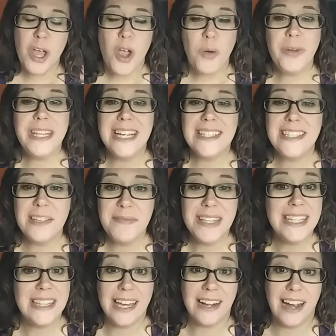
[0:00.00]
Well, that's
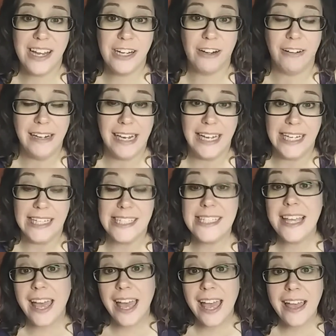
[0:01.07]
something that I created
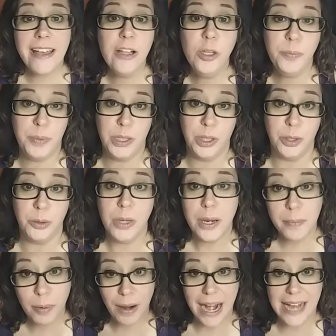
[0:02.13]
to help you
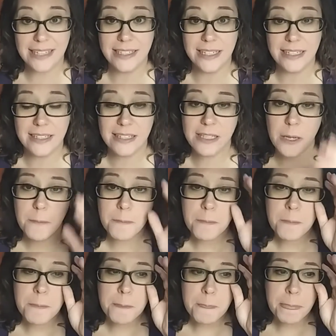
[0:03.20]
practice.
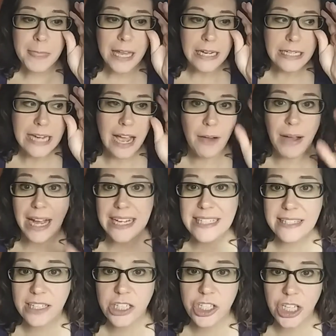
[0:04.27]
Now, I
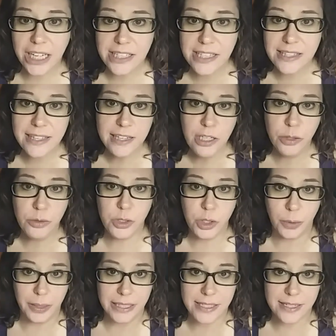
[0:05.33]
suggest that you
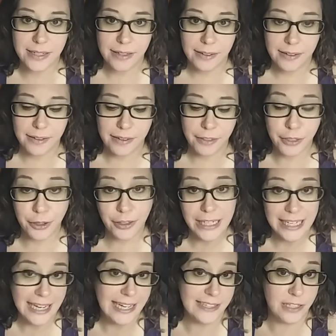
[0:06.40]
do it 30
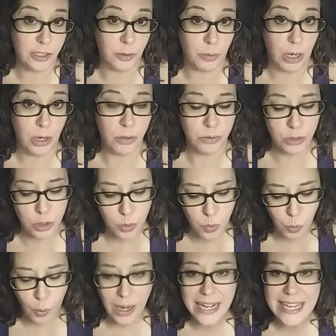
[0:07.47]
days in a row. Do
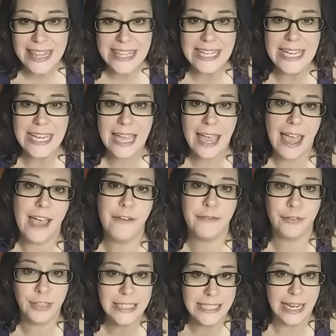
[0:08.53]
one thing
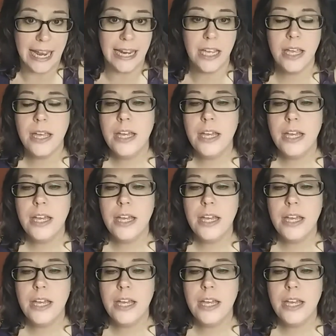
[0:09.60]
every day.